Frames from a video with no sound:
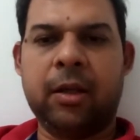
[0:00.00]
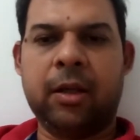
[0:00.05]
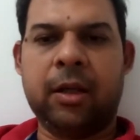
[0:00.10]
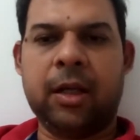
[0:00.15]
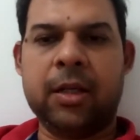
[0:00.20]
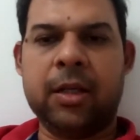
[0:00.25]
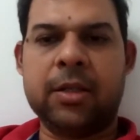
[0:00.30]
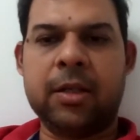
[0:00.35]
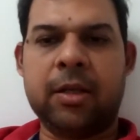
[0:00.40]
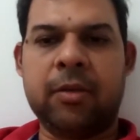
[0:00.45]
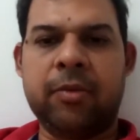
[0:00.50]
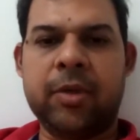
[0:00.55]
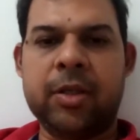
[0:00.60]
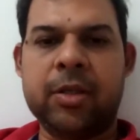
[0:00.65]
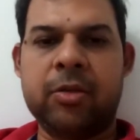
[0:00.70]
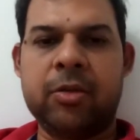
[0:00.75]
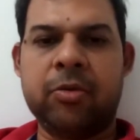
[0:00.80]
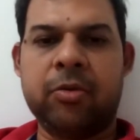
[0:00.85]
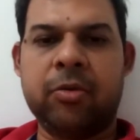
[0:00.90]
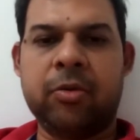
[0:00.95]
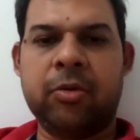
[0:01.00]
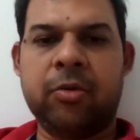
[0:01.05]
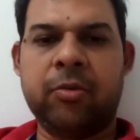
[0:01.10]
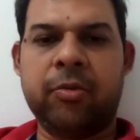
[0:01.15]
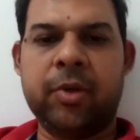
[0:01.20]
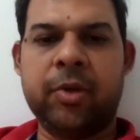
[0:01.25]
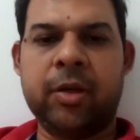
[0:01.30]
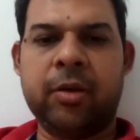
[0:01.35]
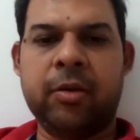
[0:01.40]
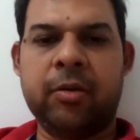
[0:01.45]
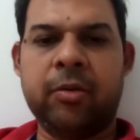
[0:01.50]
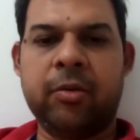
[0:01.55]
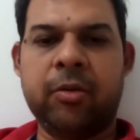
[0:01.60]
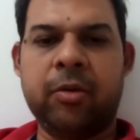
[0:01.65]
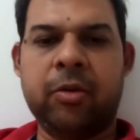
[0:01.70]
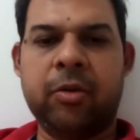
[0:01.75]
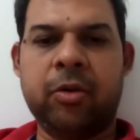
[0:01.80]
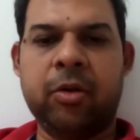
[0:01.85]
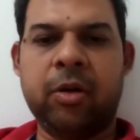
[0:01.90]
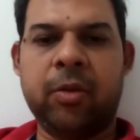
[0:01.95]
culture which don't who
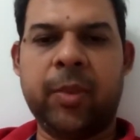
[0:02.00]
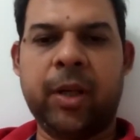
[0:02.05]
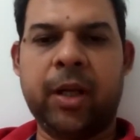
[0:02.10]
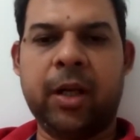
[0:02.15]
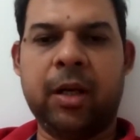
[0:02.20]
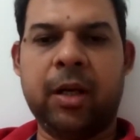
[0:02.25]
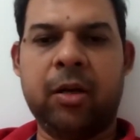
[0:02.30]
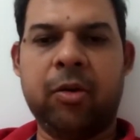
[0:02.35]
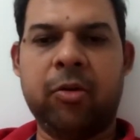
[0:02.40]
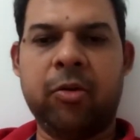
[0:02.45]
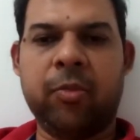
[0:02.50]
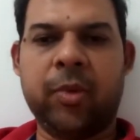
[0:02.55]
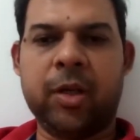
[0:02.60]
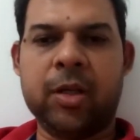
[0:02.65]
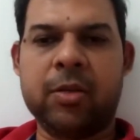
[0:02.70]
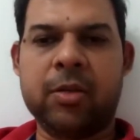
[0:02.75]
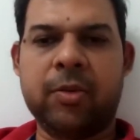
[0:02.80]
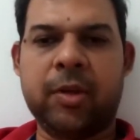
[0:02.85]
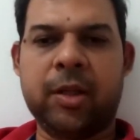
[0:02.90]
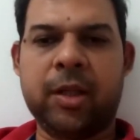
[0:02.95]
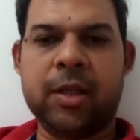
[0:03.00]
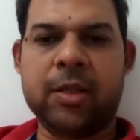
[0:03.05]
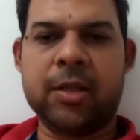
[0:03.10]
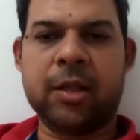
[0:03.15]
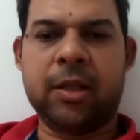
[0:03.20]
don't mingle too much with each